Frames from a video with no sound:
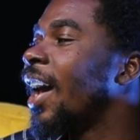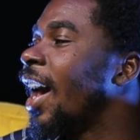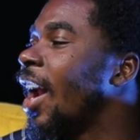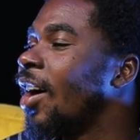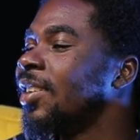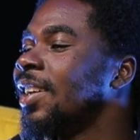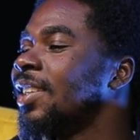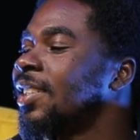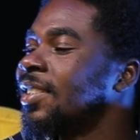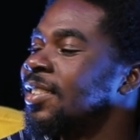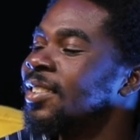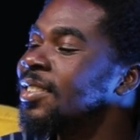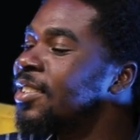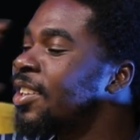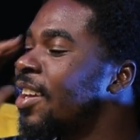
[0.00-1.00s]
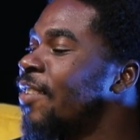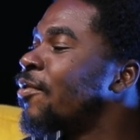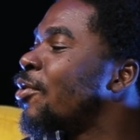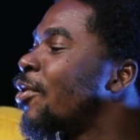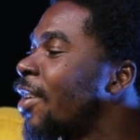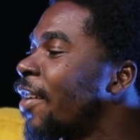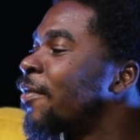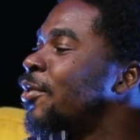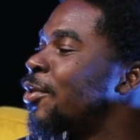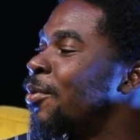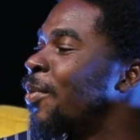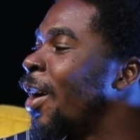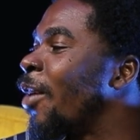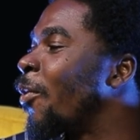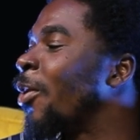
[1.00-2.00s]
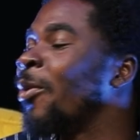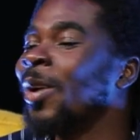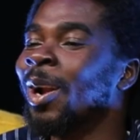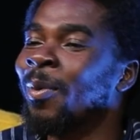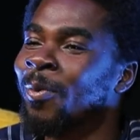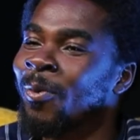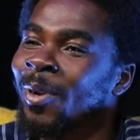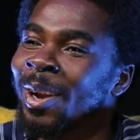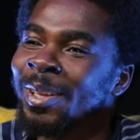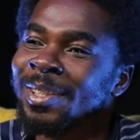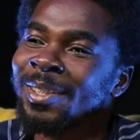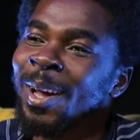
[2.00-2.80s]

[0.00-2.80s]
And I'll just give you my way when it's